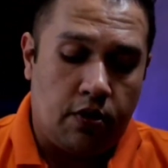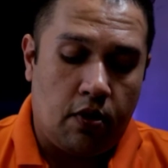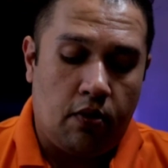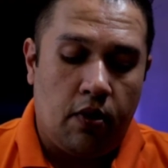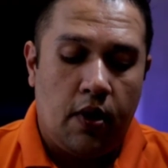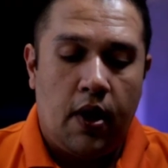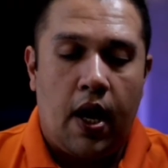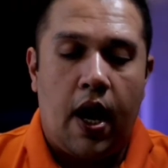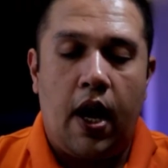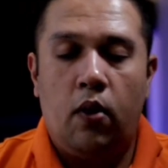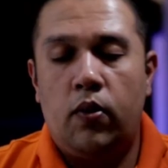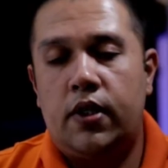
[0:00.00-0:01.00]
So
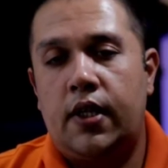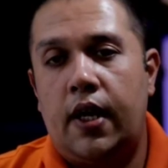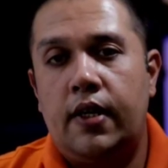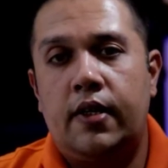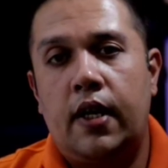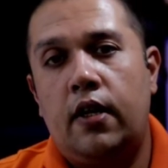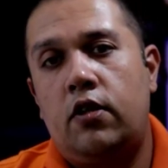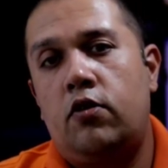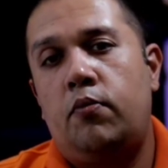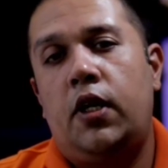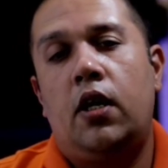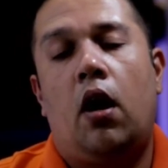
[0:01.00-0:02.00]
I would say send it
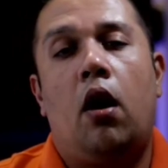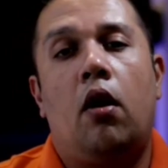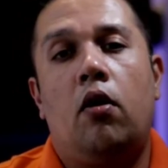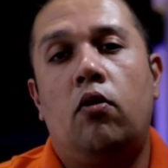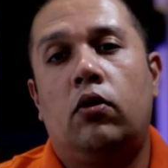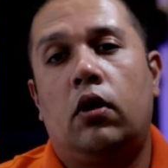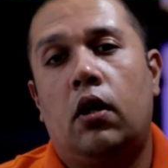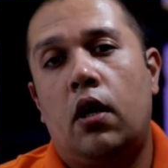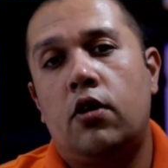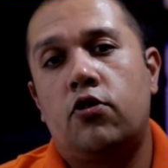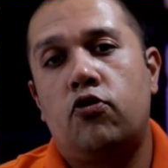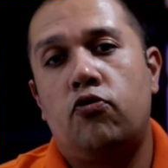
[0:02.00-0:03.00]
to me on Google
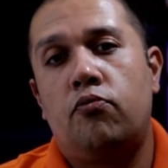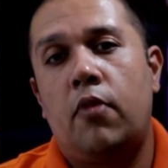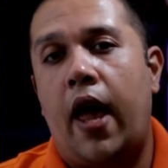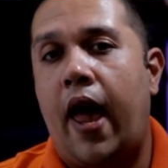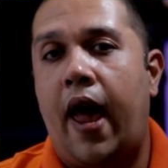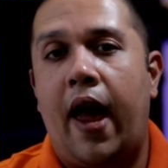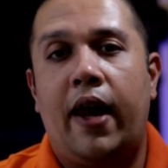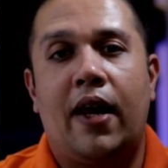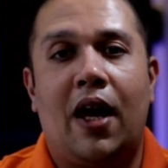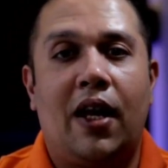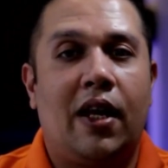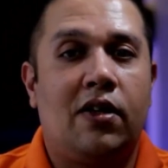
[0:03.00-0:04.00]
Classroom,
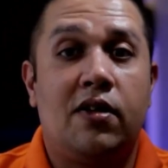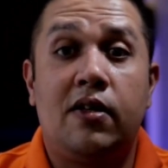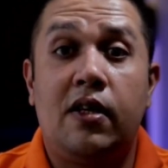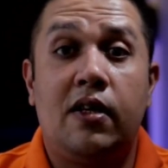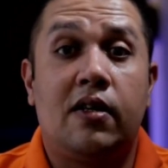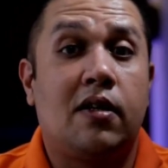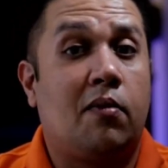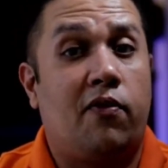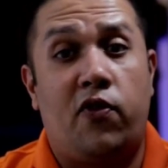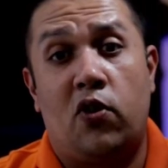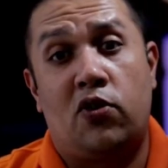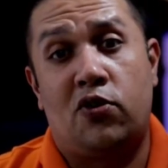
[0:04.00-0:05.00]
and I'd like to see some
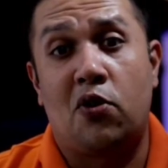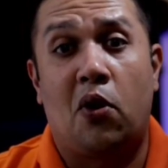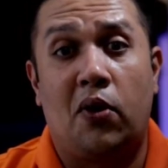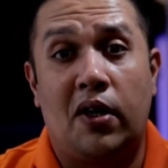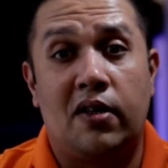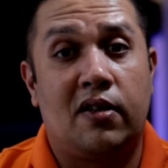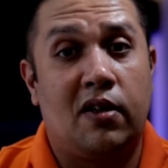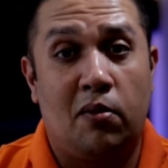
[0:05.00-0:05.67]
of your stories.